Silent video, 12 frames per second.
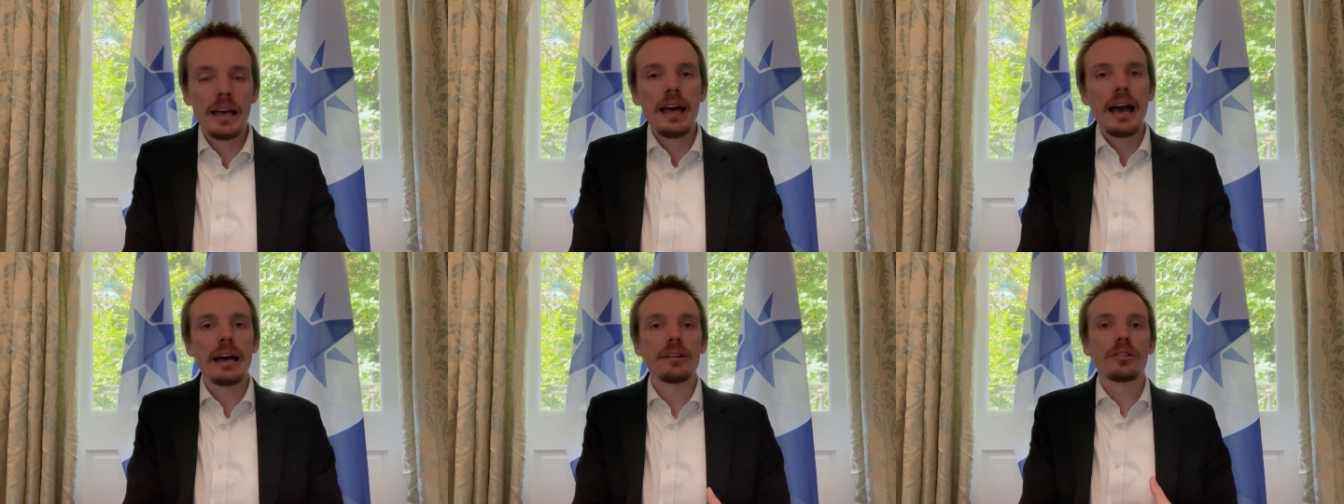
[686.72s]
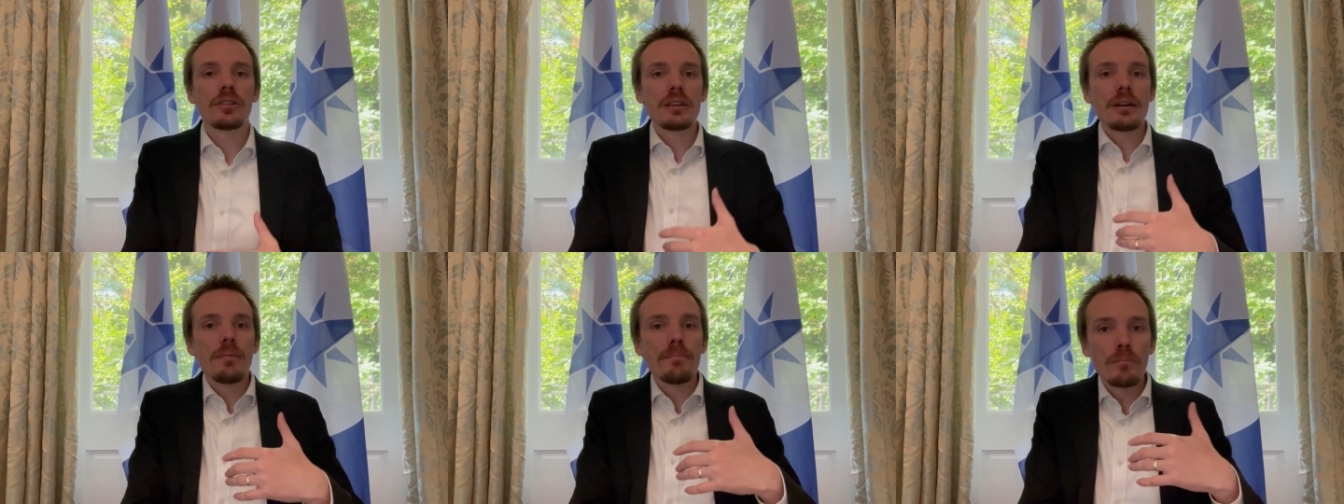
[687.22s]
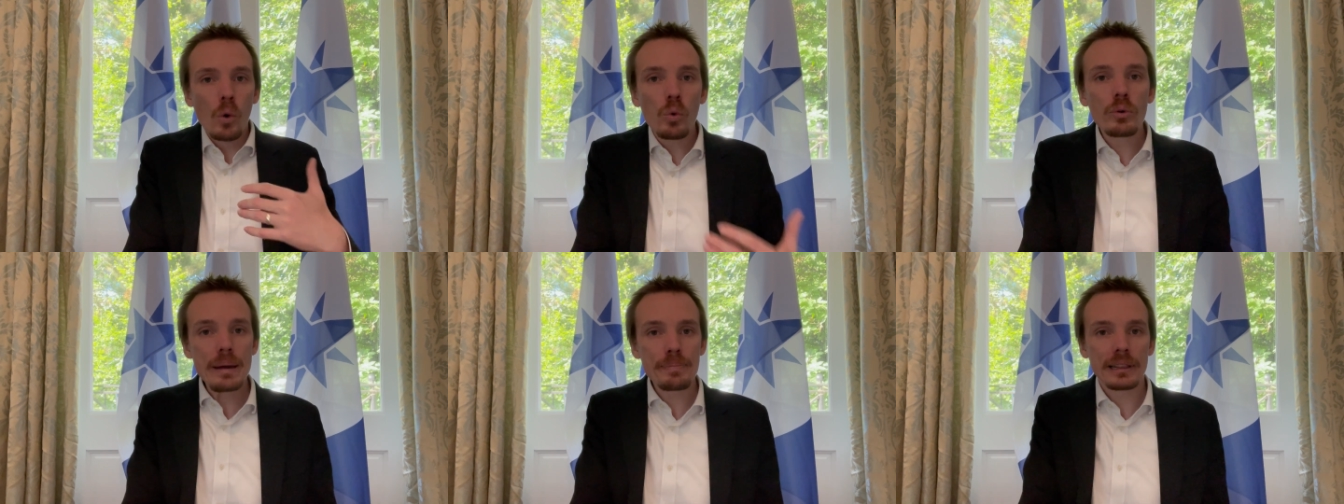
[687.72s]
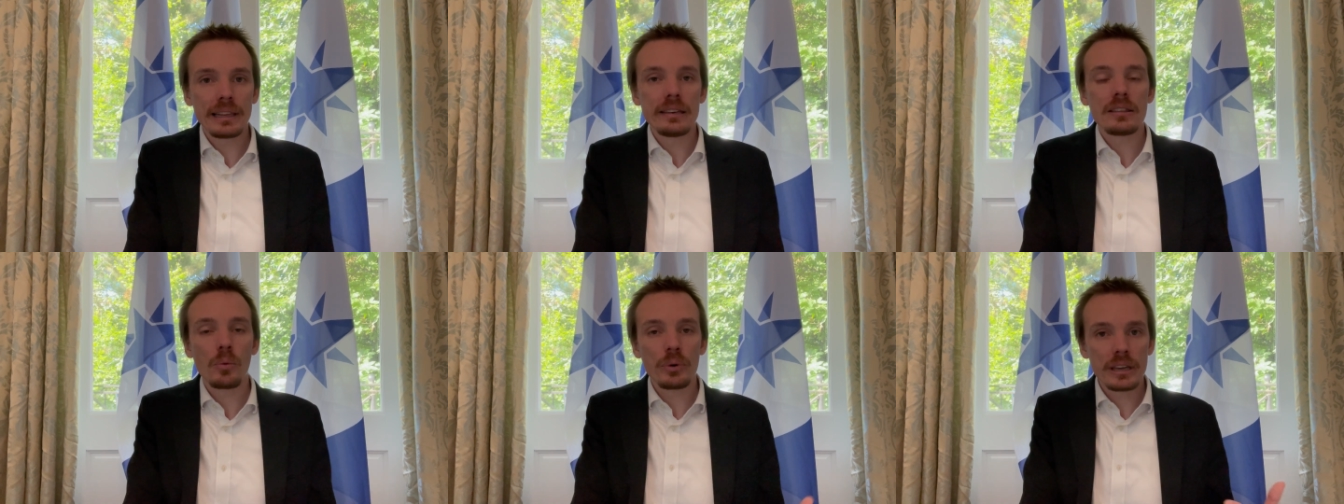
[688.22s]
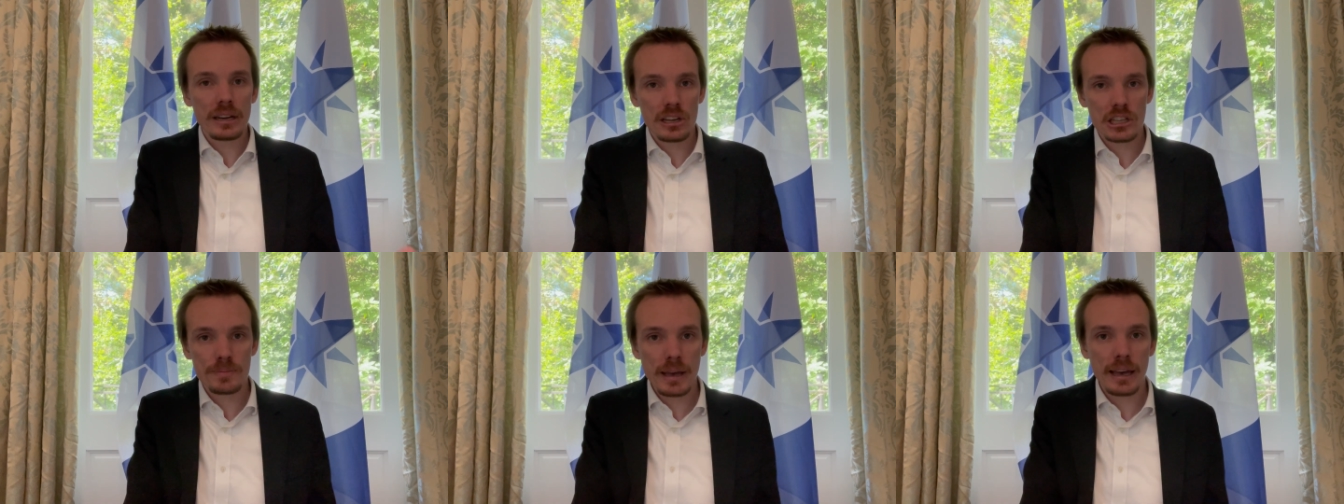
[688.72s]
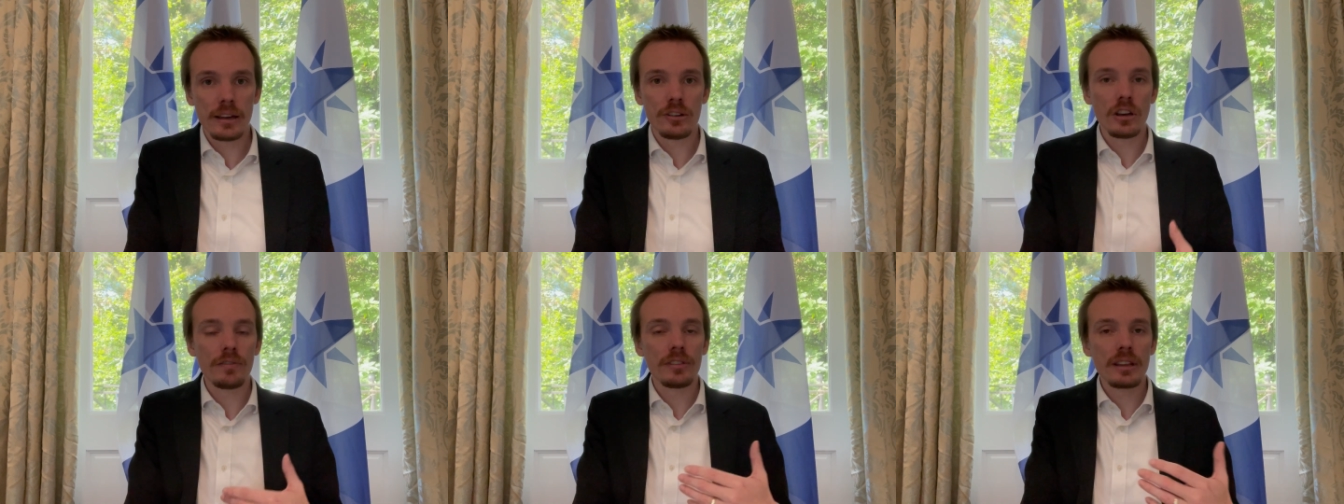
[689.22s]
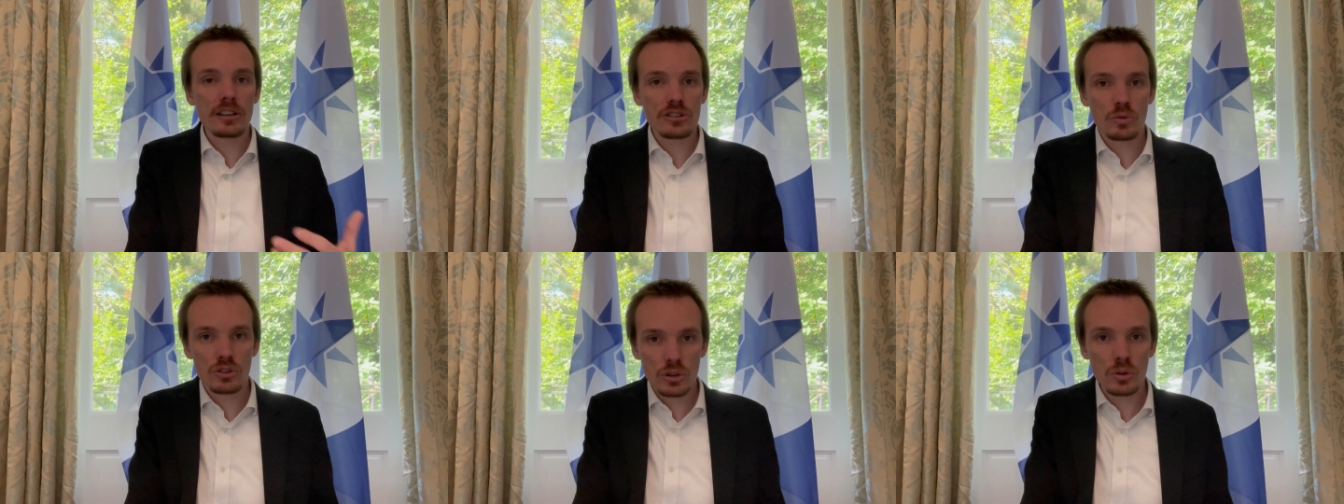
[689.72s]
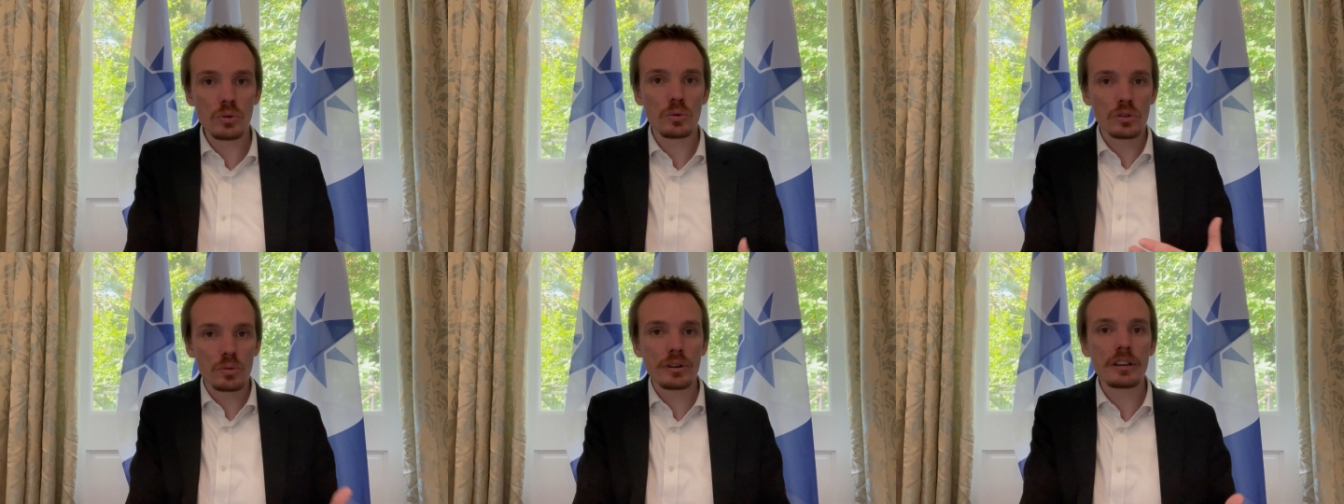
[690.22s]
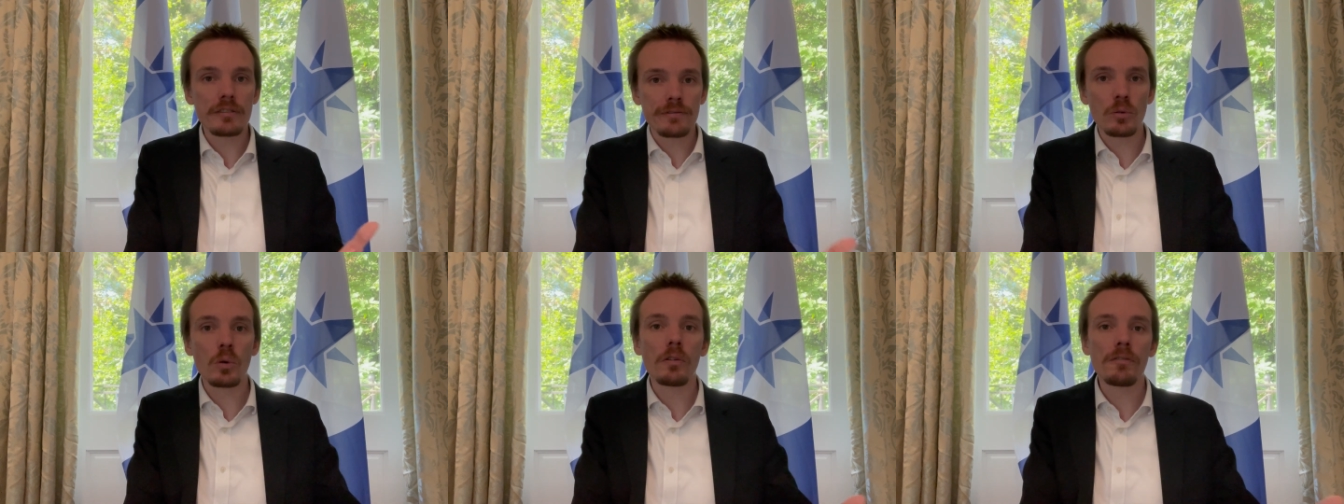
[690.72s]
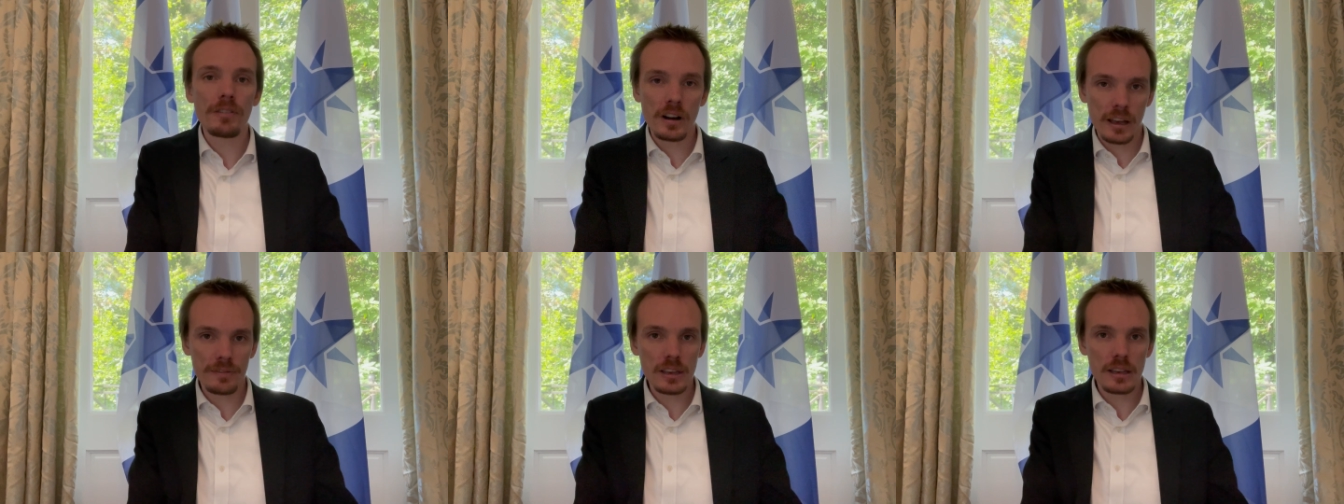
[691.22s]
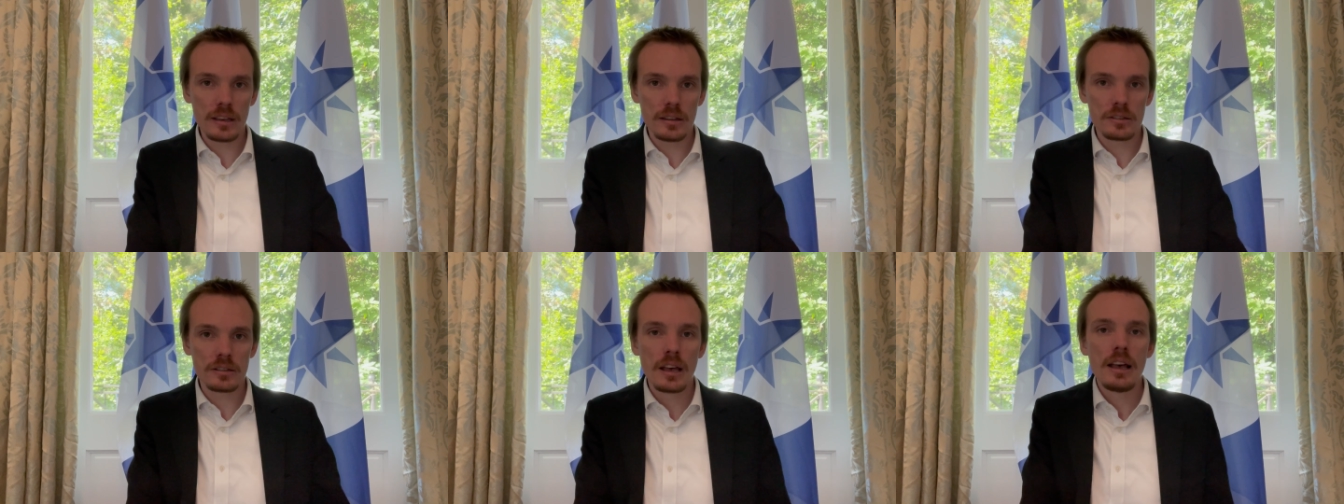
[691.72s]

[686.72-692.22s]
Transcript: And the more rapidly that we can expand over the next 2, 3, 4, 5 years,